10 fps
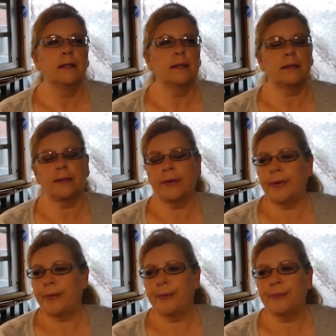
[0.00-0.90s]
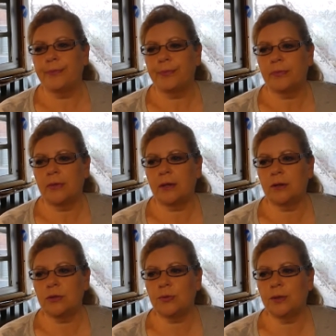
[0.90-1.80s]
So
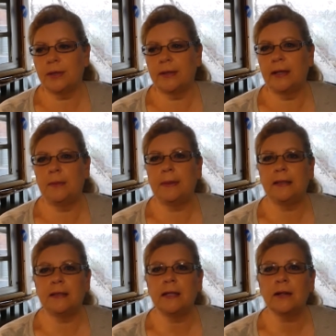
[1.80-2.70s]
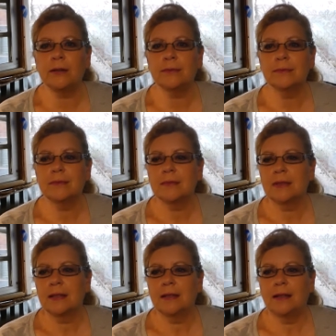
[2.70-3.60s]
those weren't any big deal.
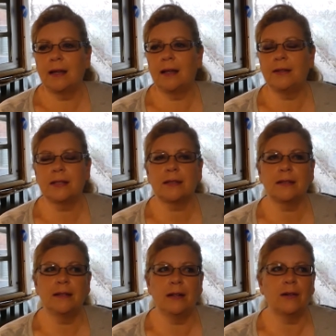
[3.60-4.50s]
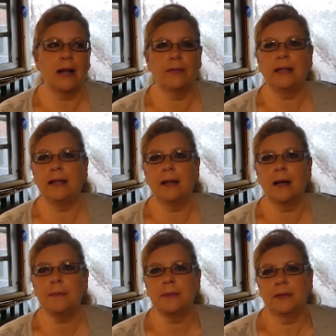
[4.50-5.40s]
And I just, you know, I would get
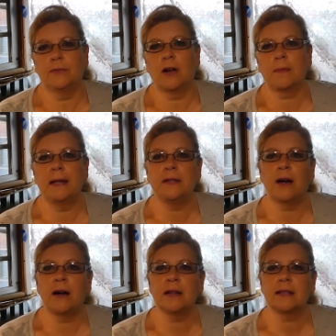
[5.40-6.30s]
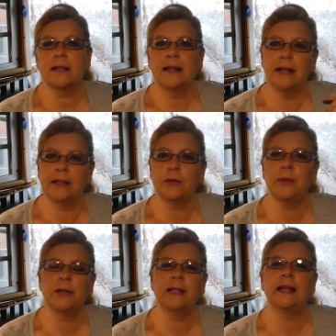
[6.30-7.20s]
up, walk my dogs, and hit the
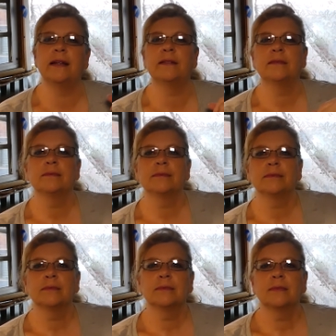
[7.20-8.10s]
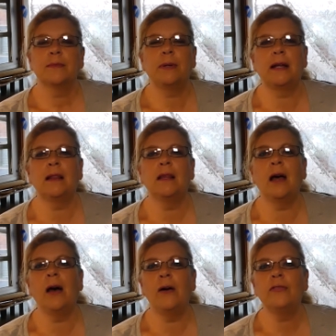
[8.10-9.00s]
road again. But I
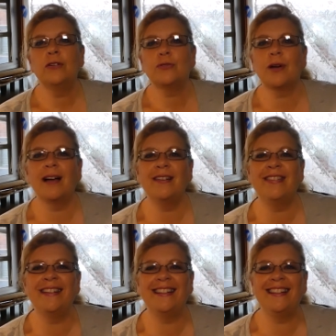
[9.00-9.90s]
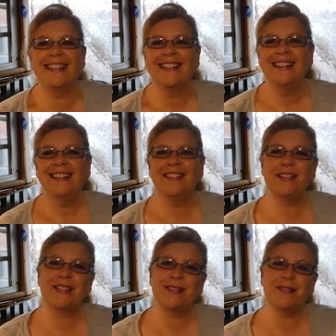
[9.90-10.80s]
love driving. It
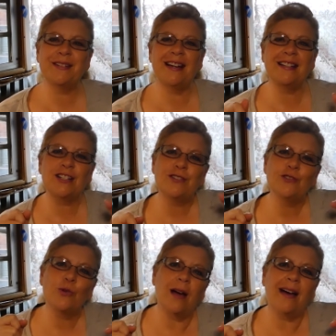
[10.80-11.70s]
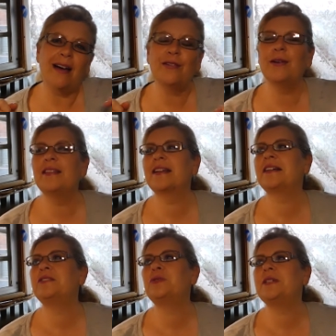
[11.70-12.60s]
was so nice to drive around the
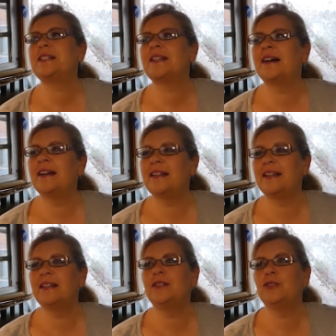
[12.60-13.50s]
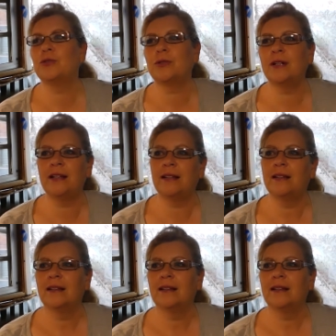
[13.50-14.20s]
countryside and enjoy